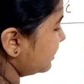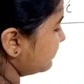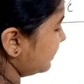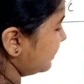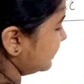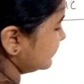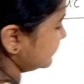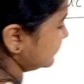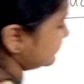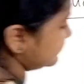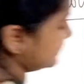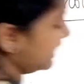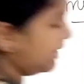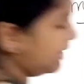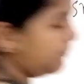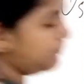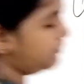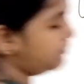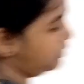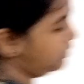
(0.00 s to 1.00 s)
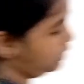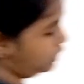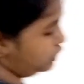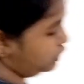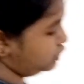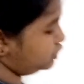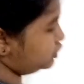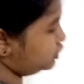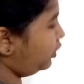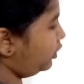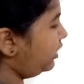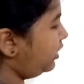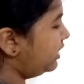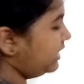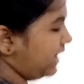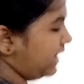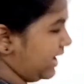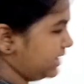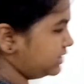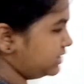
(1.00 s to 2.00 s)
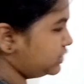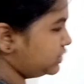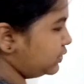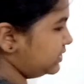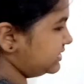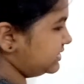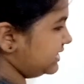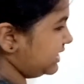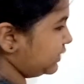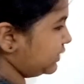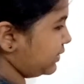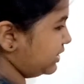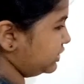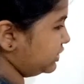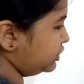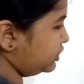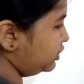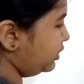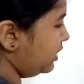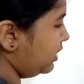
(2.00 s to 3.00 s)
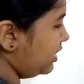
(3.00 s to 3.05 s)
mass as M. So N2 is equal to